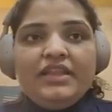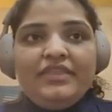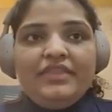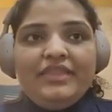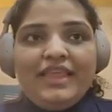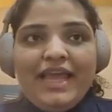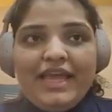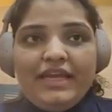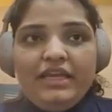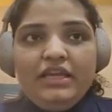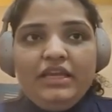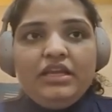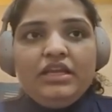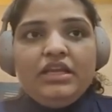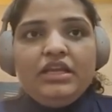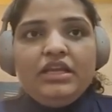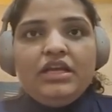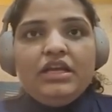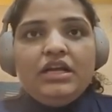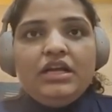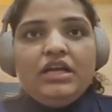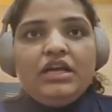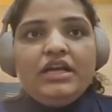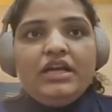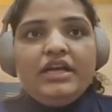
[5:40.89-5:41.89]
Then
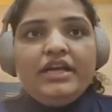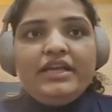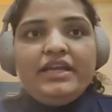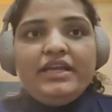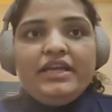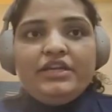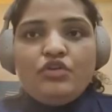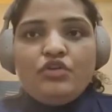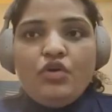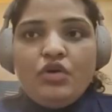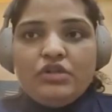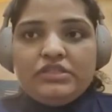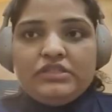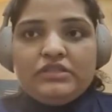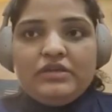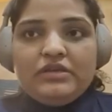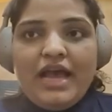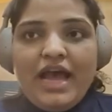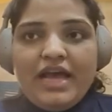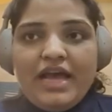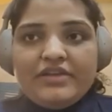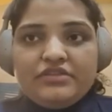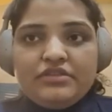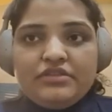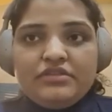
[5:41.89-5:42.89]
it also
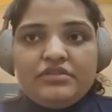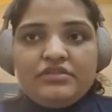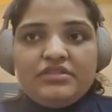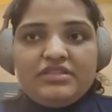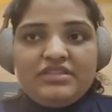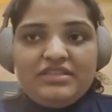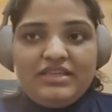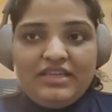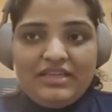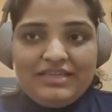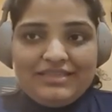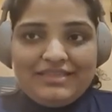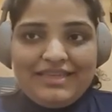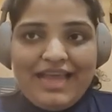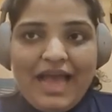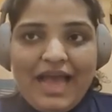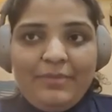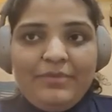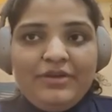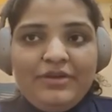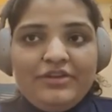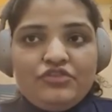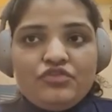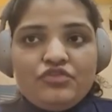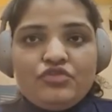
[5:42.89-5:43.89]
has an
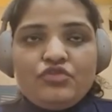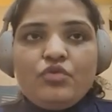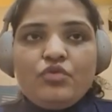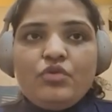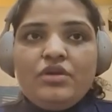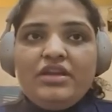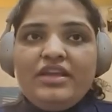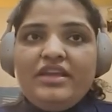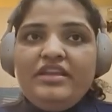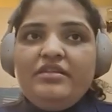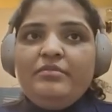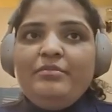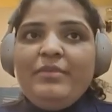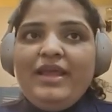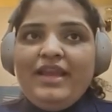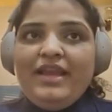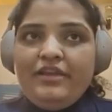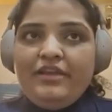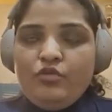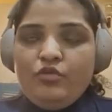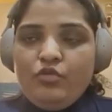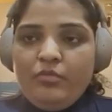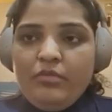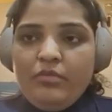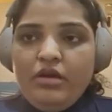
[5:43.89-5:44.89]
established role in
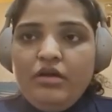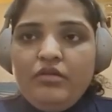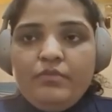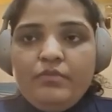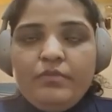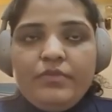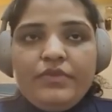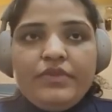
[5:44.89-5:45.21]
melanoma,